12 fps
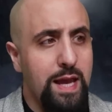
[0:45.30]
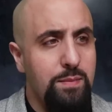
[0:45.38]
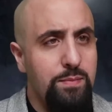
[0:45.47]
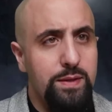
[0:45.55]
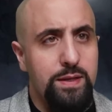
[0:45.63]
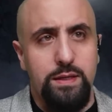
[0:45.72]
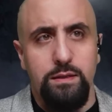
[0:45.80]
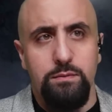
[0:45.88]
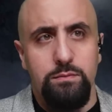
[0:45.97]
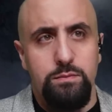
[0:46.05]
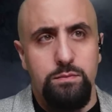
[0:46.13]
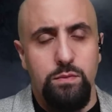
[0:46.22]
happening.
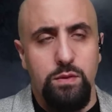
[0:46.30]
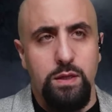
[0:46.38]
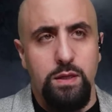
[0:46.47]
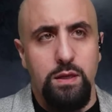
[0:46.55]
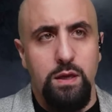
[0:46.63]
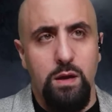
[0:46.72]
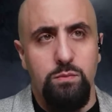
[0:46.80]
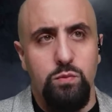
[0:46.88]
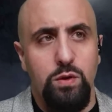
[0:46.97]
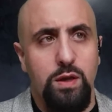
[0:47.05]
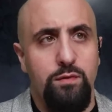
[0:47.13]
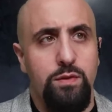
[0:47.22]
The armed
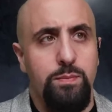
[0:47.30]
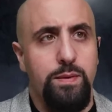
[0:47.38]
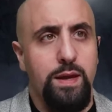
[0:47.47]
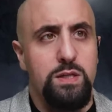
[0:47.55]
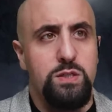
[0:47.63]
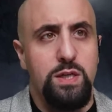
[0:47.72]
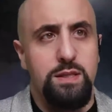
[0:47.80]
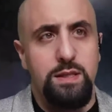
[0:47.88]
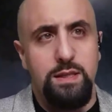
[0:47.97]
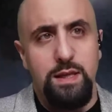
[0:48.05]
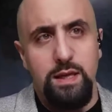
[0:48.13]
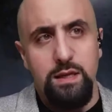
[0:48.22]
wing of the PIJ
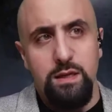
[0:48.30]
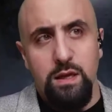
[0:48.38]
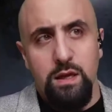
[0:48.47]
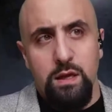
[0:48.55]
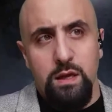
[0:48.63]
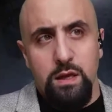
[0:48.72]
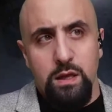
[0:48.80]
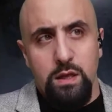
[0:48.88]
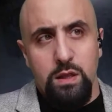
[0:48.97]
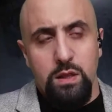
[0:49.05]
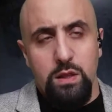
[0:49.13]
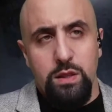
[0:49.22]
today,
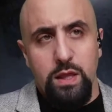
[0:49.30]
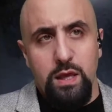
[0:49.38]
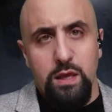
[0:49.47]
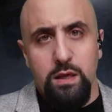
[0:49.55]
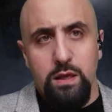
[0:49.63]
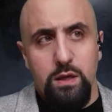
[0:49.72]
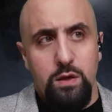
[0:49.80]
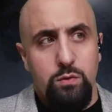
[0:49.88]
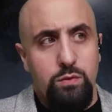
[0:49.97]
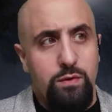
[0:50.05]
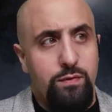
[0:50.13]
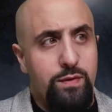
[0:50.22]
they
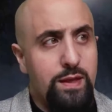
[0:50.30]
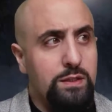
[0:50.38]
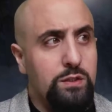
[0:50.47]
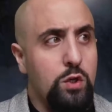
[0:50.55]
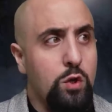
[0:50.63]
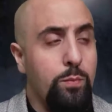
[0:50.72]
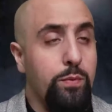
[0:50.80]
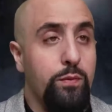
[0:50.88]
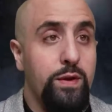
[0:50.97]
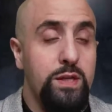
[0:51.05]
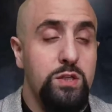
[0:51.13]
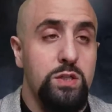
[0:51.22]
revealed an
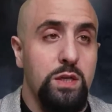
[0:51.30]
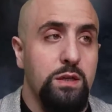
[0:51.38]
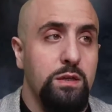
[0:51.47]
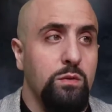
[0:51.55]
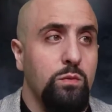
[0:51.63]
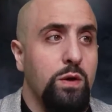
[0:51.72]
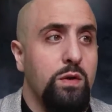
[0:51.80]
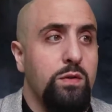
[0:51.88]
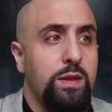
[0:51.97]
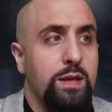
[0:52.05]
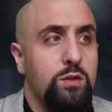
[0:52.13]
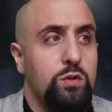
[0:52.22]
operation where
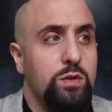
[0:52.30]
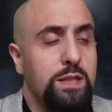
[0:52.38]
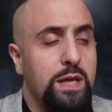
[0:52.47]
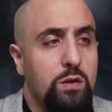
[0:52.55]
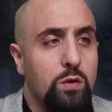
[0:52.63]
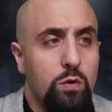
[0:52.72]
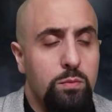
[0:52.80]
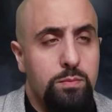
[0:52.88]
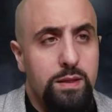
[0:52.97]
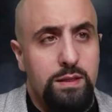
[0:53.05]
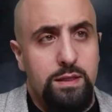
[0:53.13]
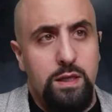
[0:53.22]
they took down a whole
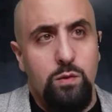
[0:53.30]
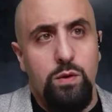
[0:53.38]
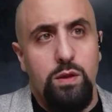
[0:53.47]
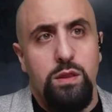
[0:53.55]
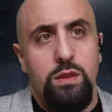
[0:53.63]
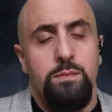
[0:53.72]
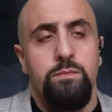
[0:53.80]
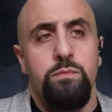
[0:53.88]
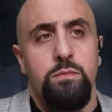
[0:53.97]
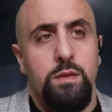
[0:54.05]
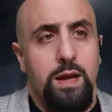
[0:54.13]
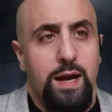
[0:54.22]
building with
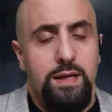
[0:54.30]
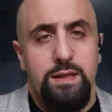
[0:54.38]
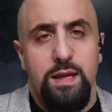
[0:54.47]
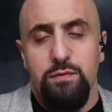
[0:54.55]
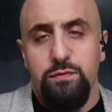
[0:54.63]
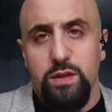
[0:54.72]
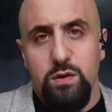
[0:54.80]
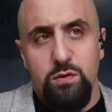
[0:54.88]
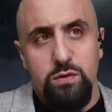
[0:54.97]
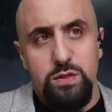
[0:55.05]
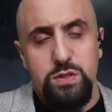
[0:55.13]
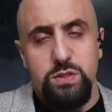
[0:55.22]
IDF
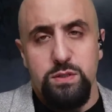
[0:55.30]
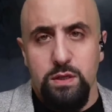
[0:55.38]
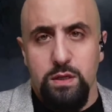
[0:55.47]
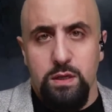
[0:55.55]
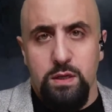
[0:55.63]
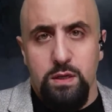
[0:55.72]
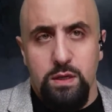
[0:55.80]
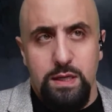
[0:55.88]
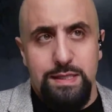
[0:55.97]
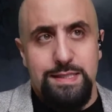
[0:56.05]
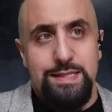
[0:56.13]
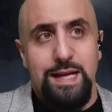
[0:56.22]
terrorists
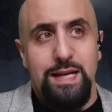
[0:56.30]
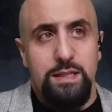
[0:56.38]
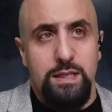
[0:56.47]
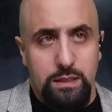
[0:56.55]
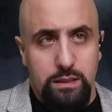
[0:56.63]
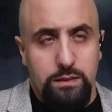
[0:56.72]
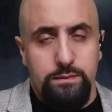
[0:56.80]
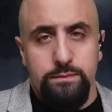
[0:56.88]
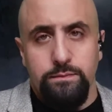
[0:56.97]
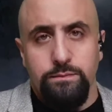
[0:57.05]
inside it.